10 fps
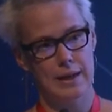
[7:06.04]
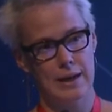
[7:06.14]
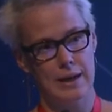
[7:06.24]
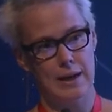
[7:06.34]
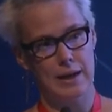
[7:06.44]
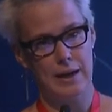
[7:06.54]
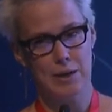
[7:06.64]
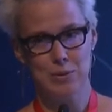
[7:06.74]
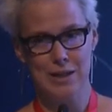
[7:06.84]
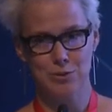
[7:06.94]
I
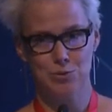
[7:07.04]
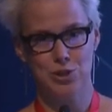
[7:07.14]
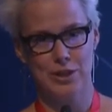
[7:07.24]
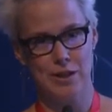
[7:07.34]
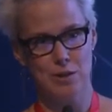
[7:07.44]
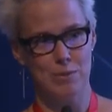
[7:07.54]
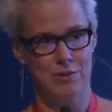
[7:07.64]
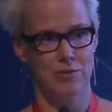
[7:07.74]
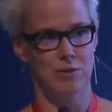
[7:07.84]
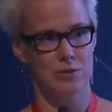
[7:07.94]
would like to share my
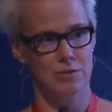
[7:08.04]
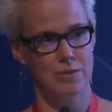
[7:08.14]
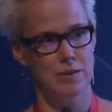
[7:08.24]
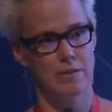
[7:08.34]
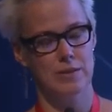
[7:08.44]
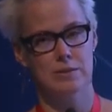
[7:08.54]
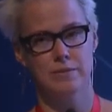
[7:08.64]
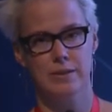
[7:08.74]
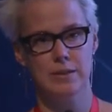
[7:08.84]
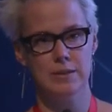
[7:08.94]
philosophy on
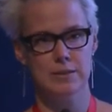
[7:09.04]
this field.